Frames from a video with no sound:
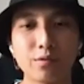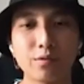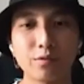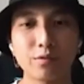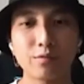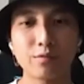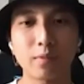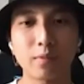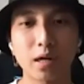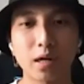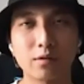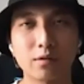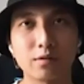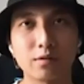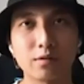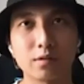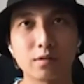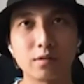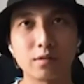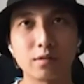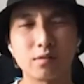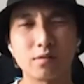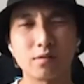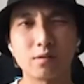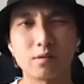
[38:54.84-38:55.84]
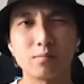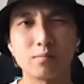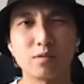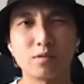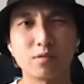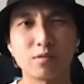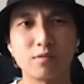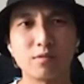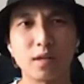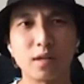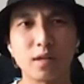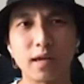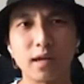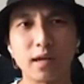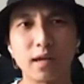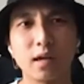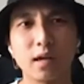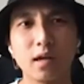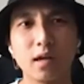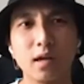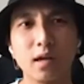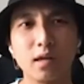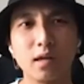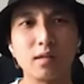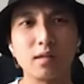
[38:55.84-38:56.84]
with Margaret in terms of like
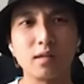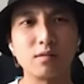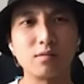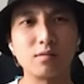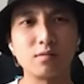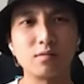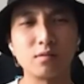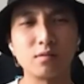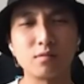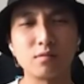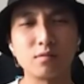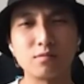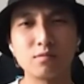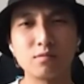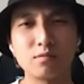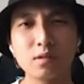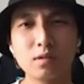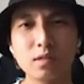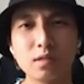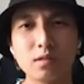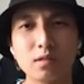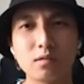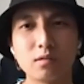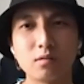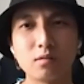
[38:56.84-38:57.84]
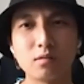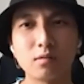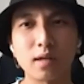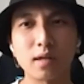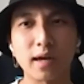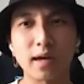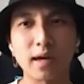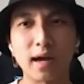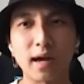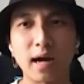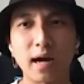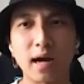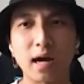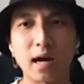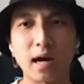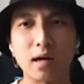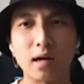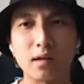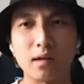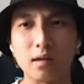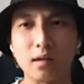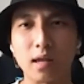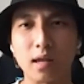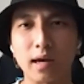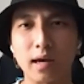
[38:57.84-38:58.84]
there's really no like
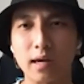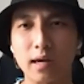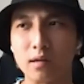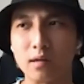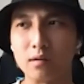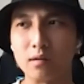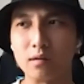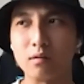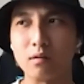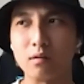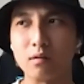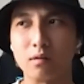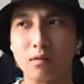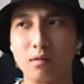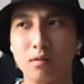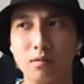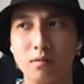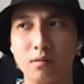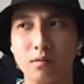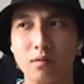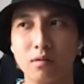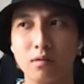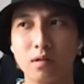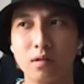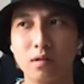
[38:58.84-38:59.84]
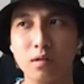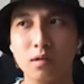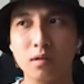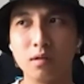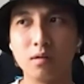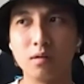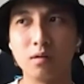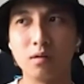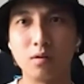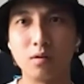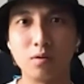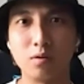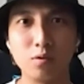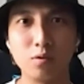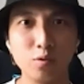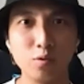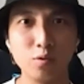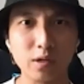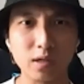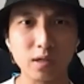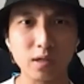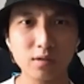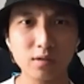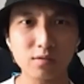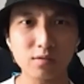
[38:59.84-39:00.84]
hard line on who
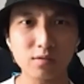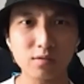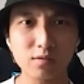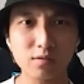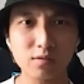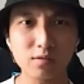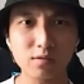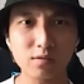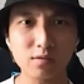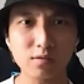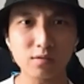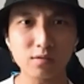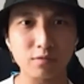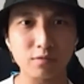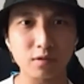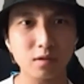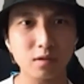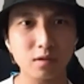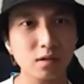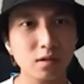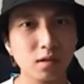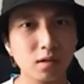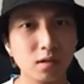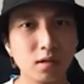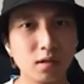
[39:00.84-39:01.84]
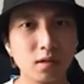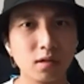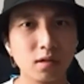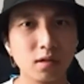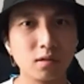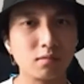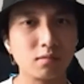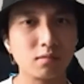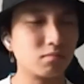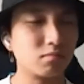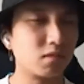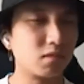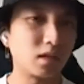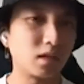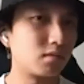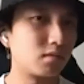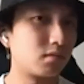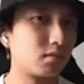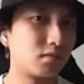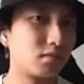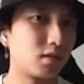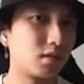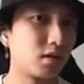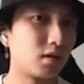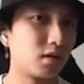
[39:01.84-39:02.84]
is a photographer.
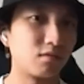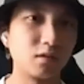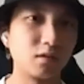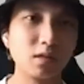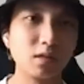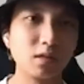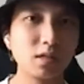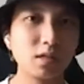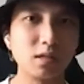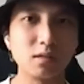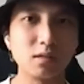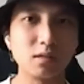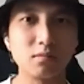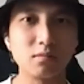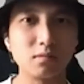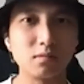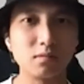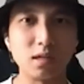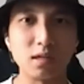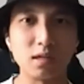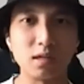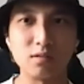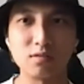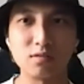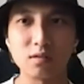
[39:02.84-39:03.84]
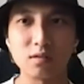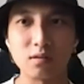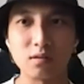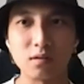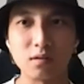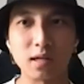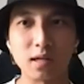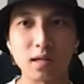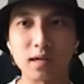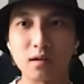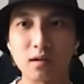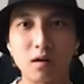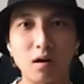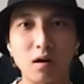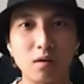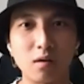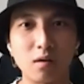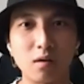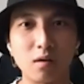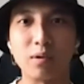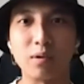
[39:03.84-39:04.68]
That there really isn't like on